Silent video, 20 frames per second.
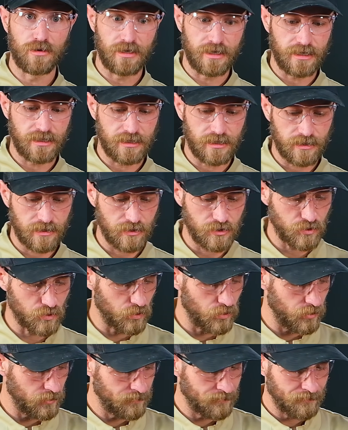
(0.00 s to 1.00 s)
and easy to
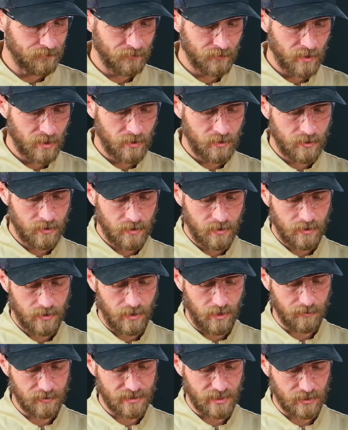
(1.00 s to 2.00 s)
control.
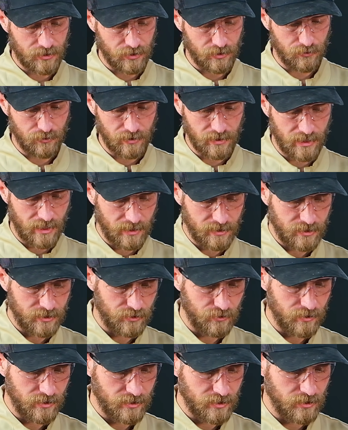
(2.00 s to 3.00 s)
It's actually a really nice
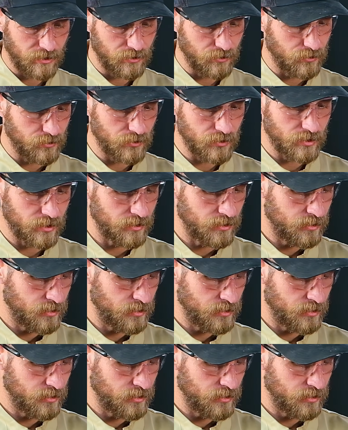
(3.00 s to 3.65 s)
unit to use.